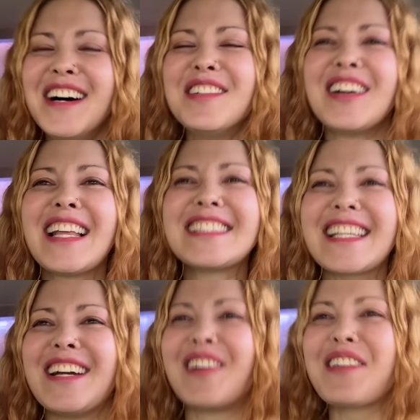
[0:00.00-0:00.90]
but let's
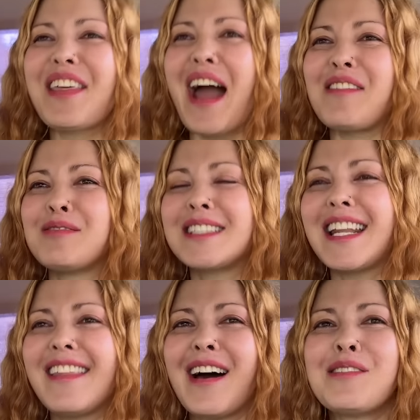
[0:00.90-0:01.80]
see, what if they have them
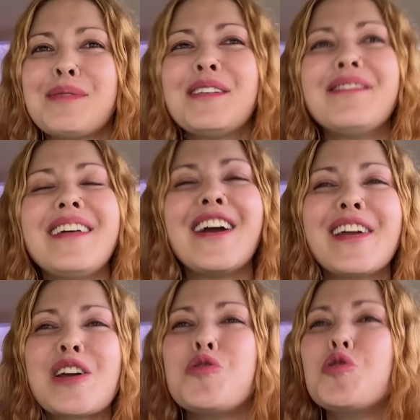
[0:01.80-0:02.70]
today? That would be
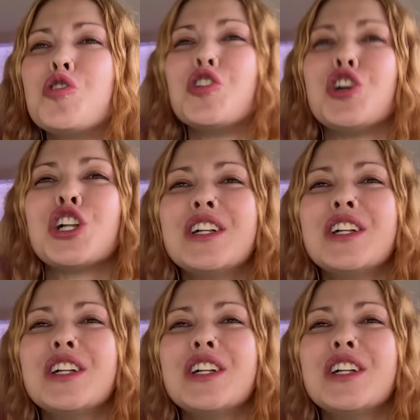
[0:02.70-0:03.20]
very cool.